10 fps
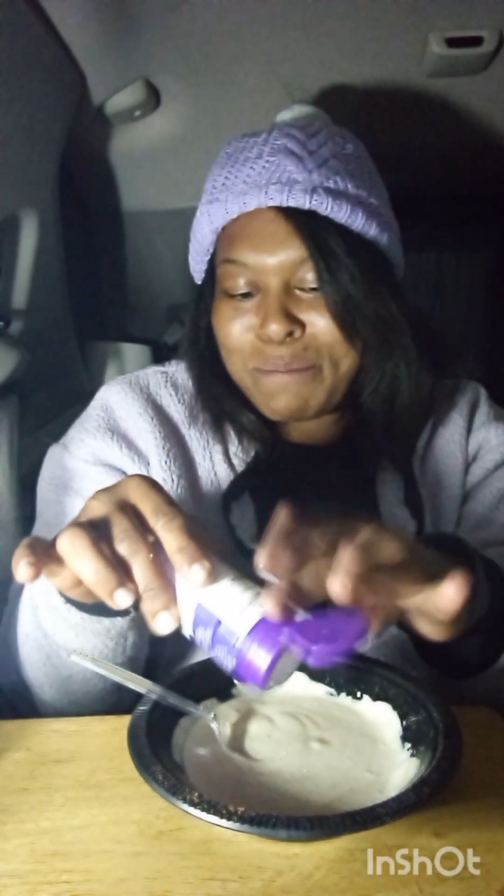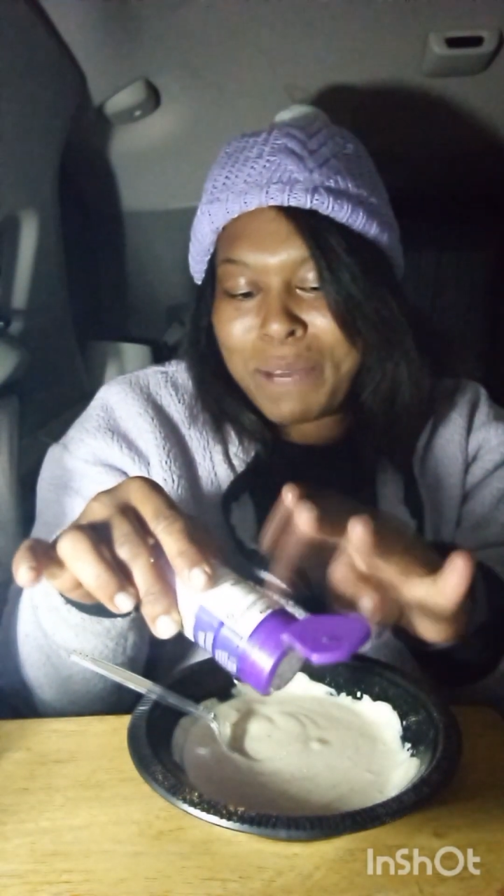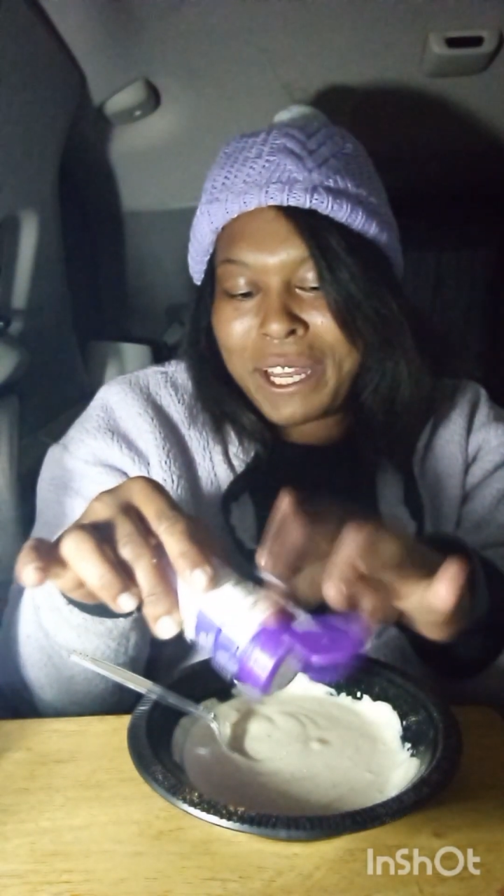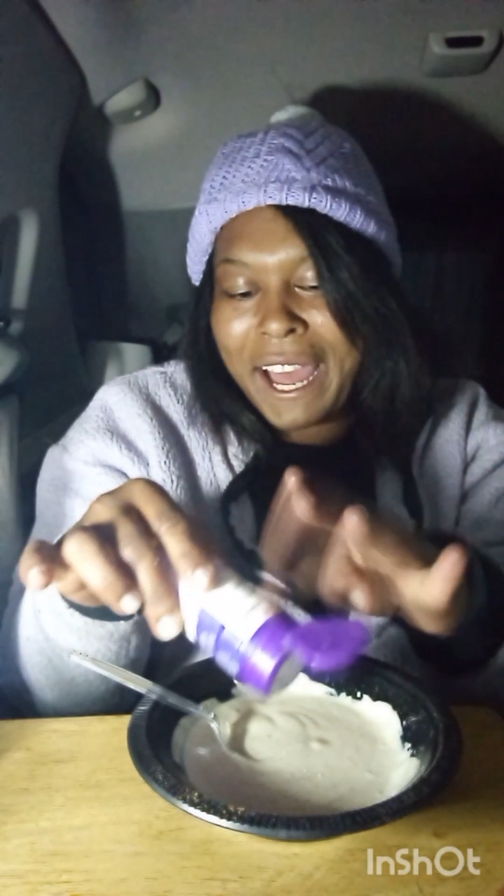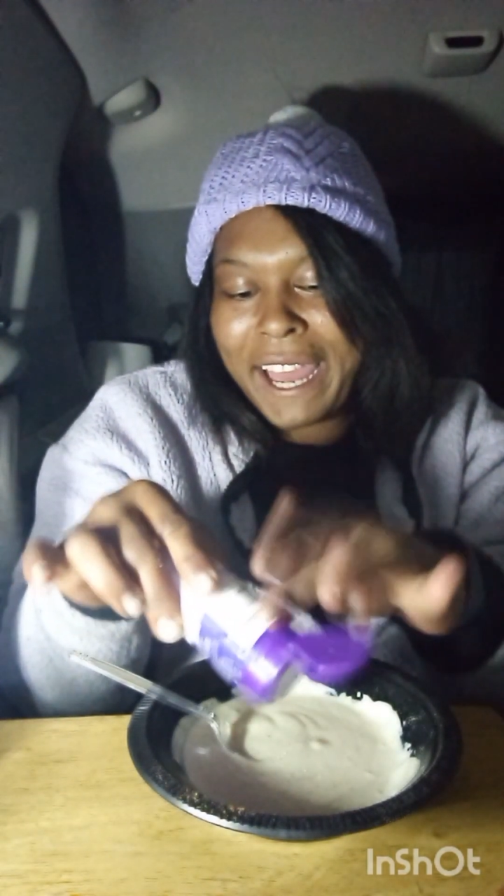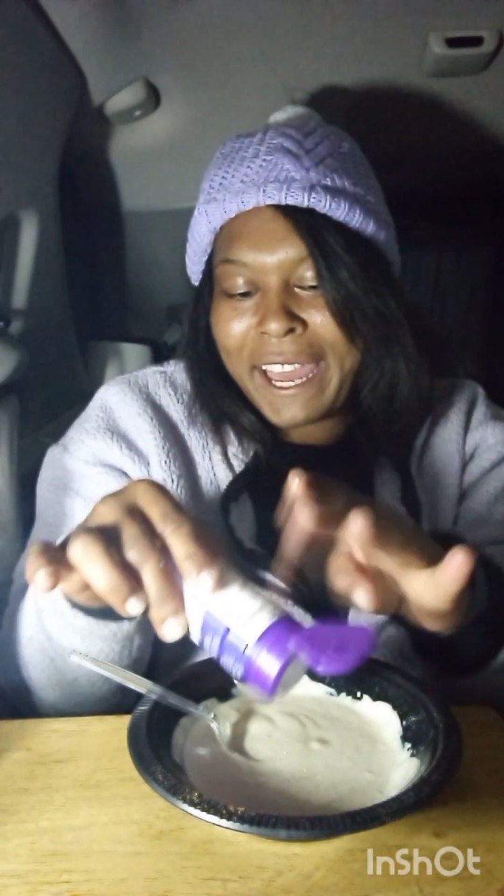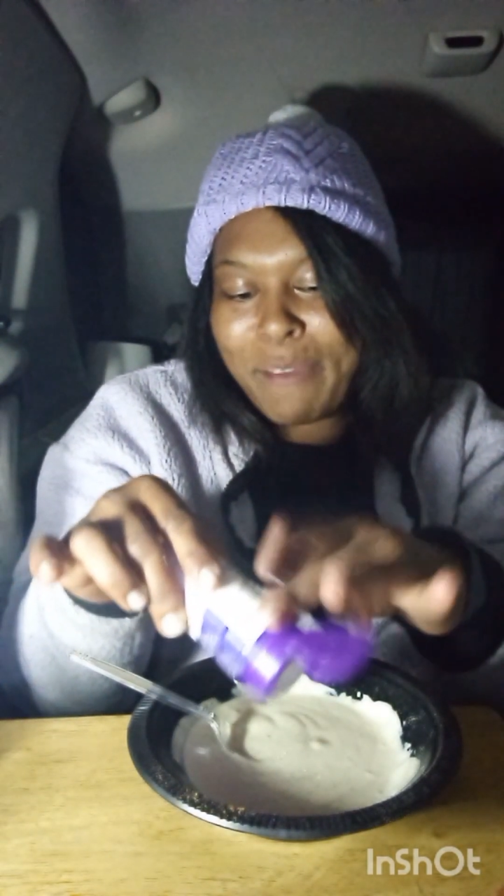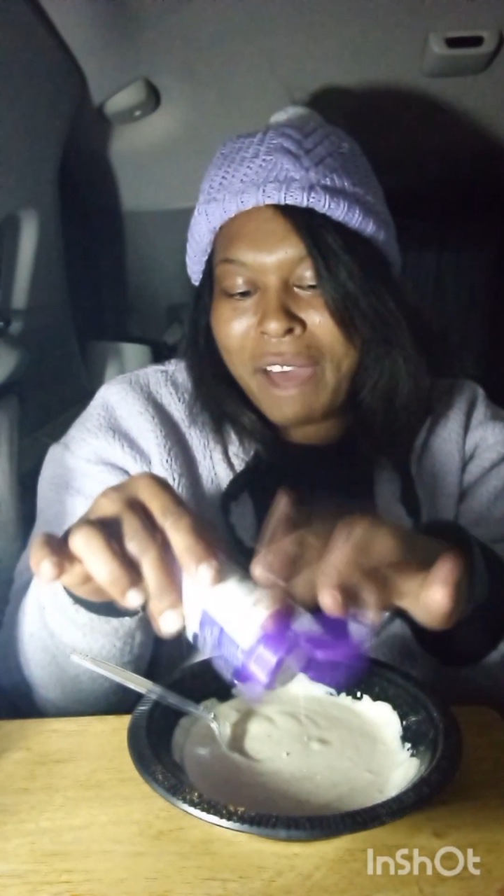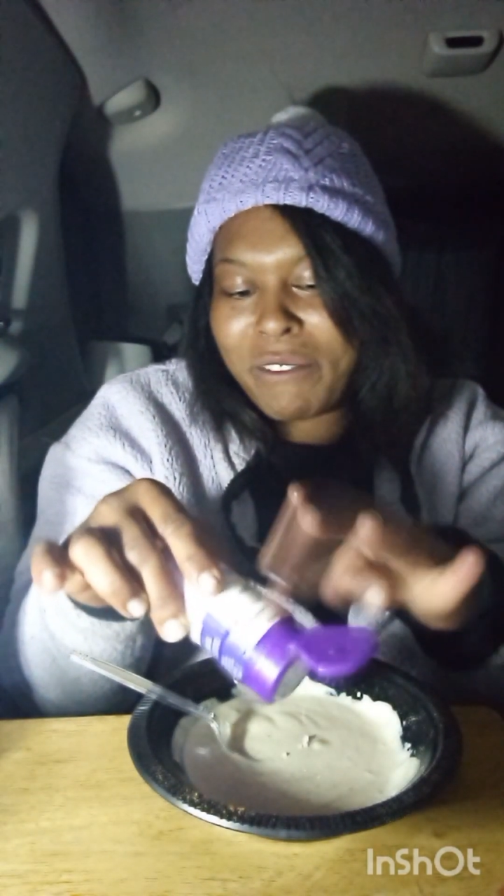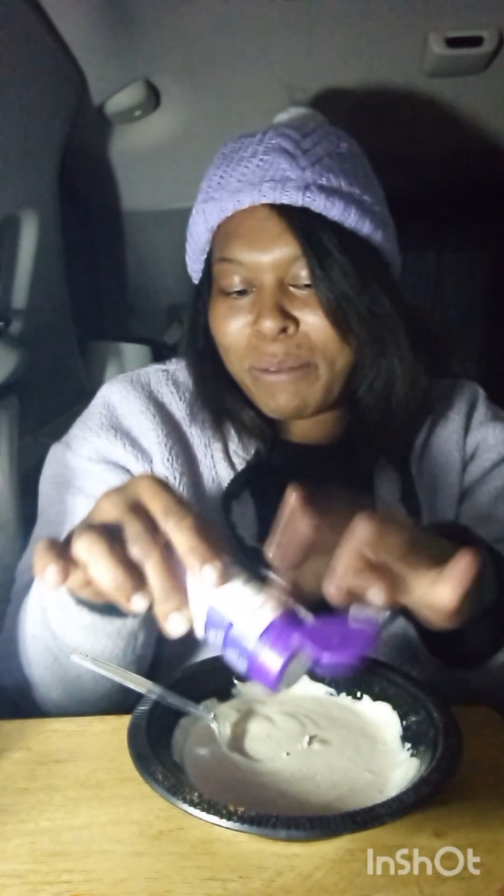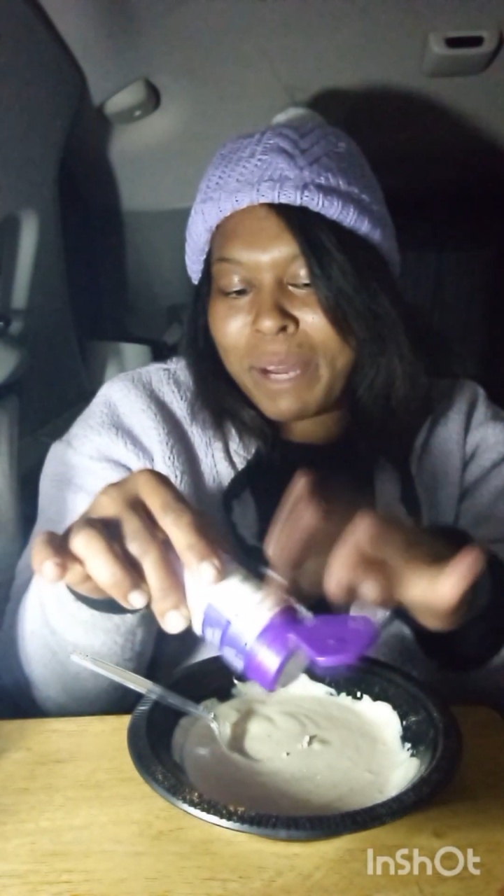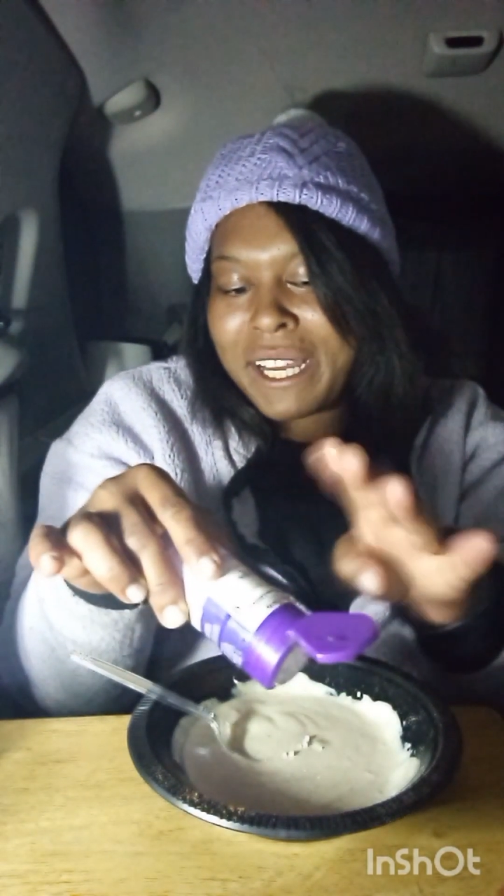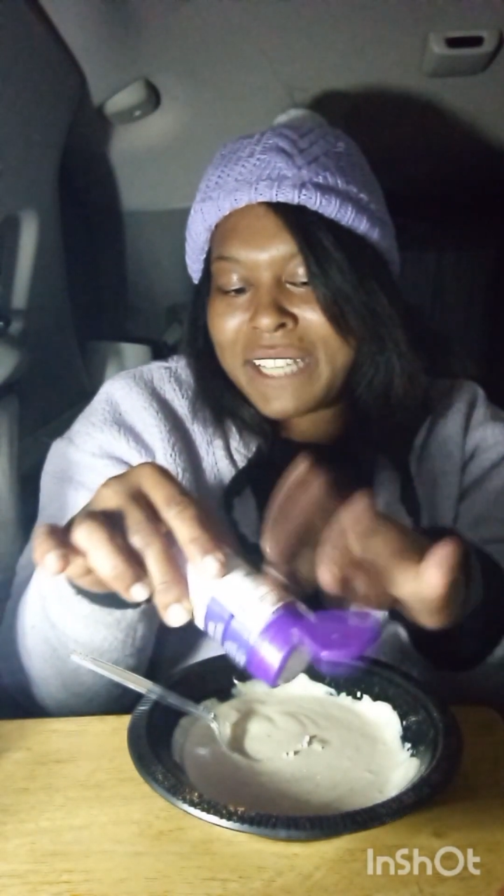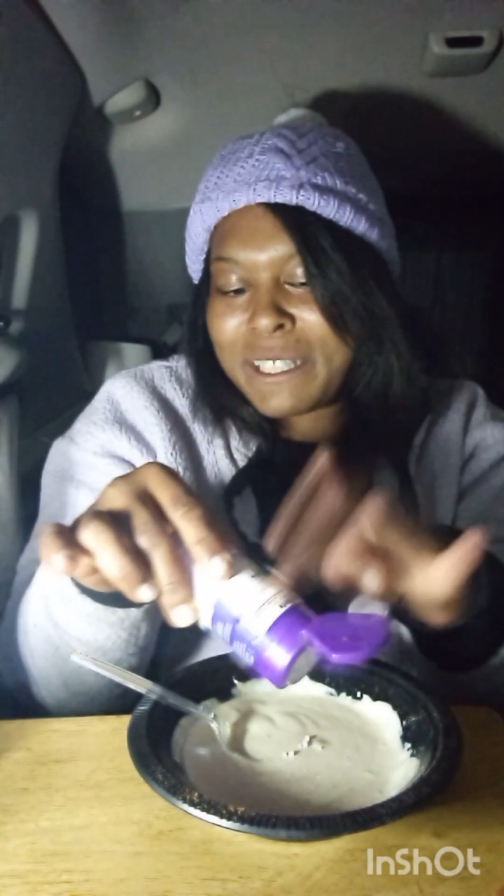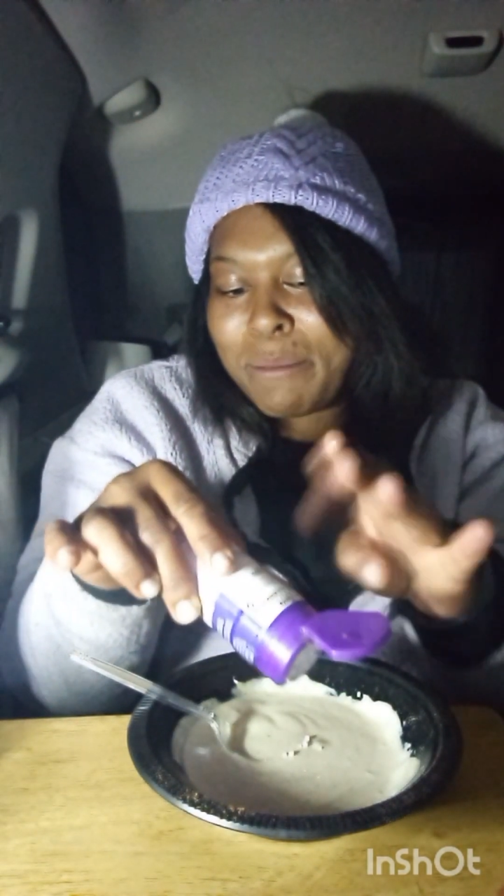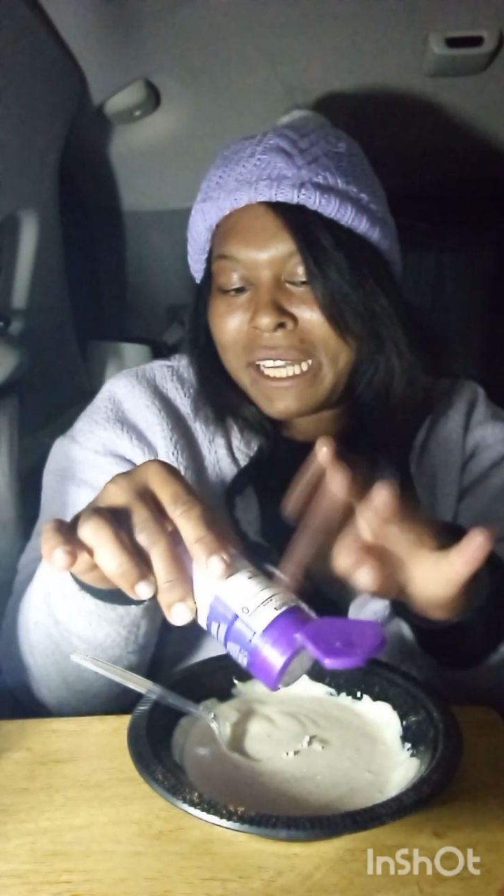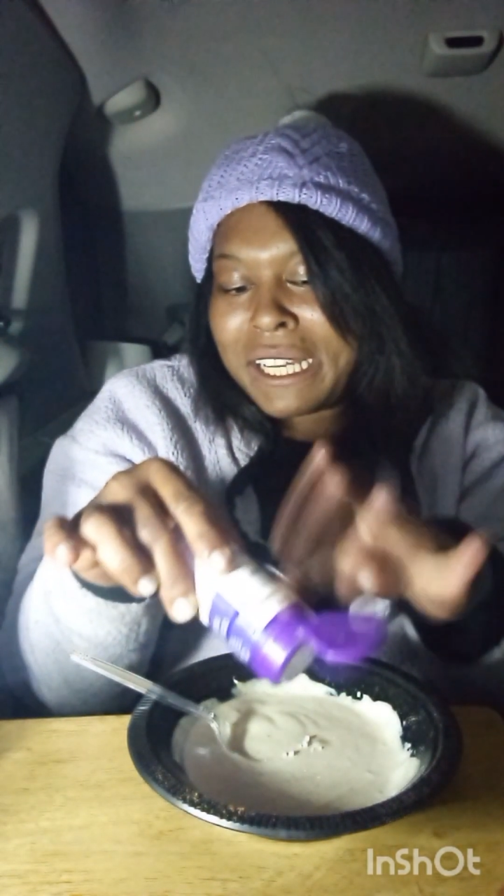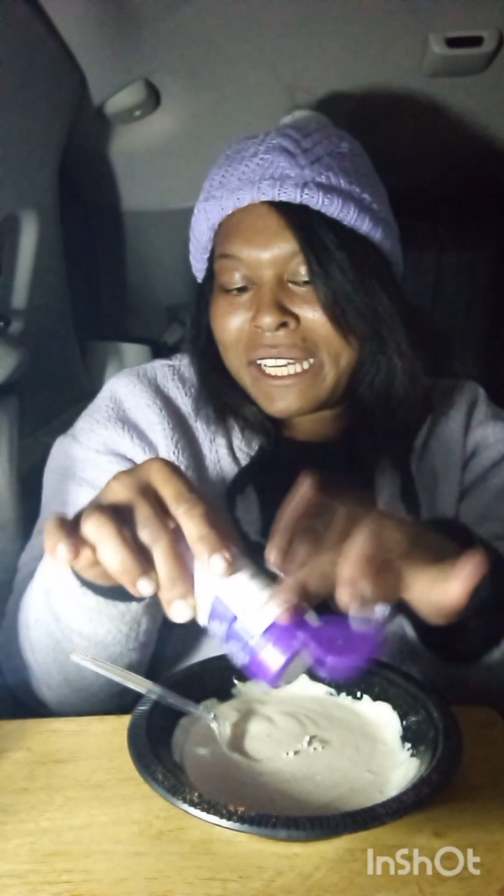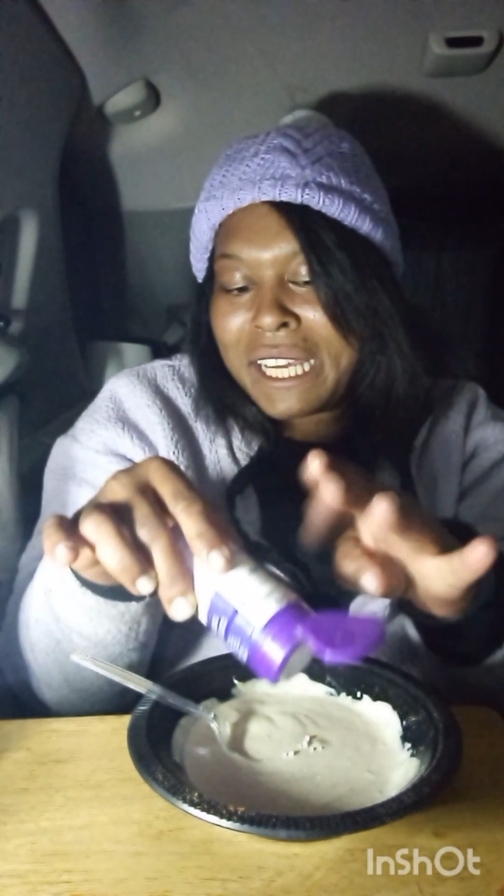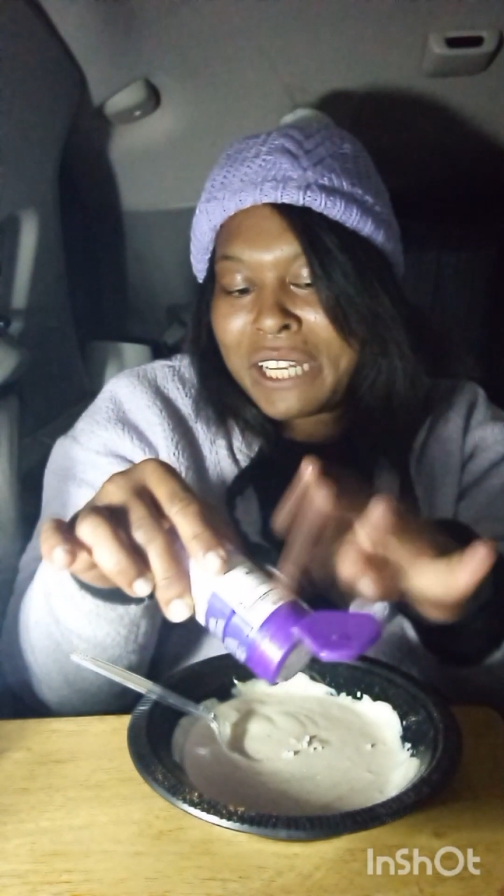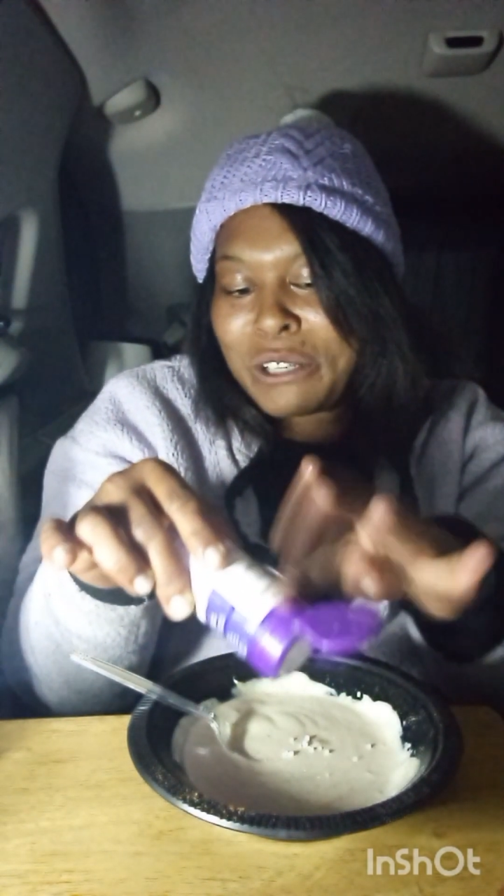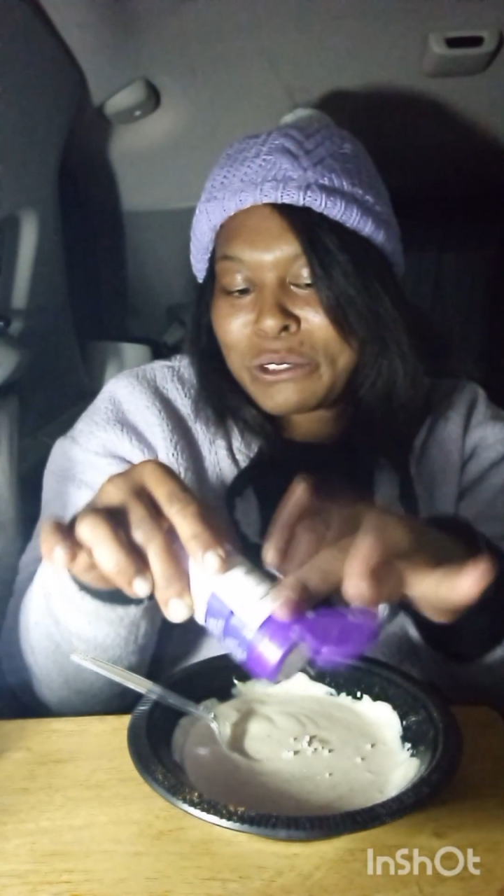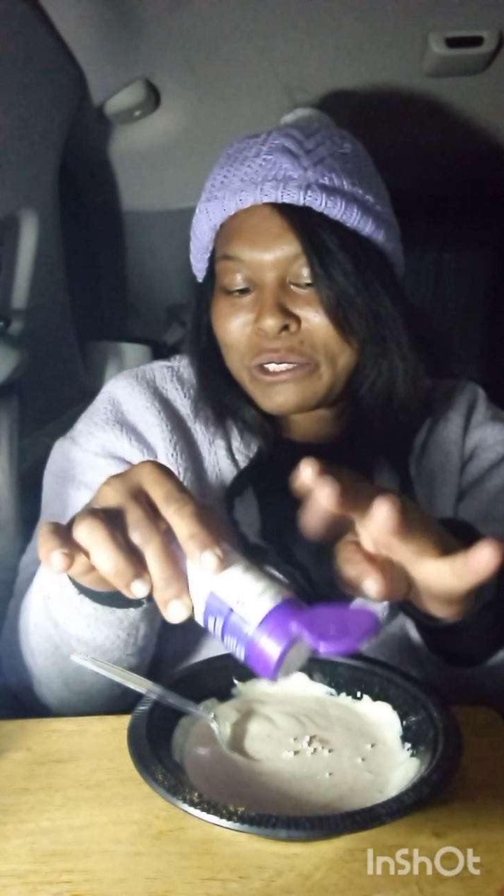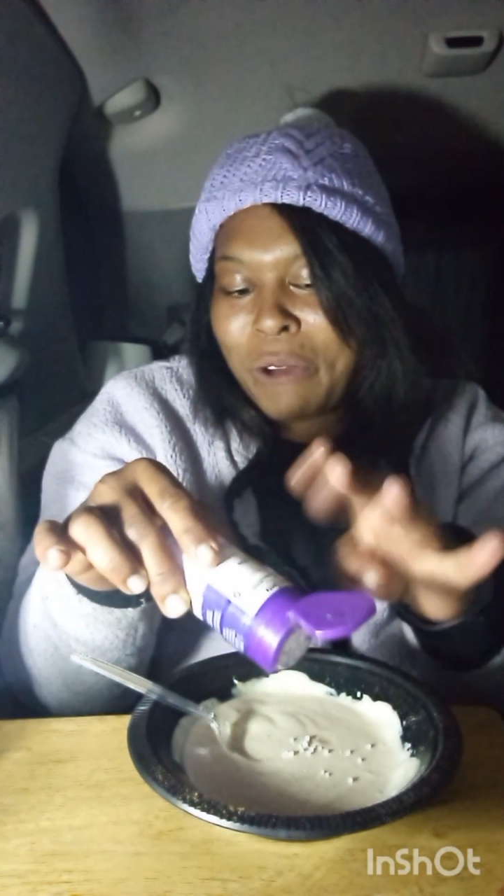but I am having my days I'm eating keto.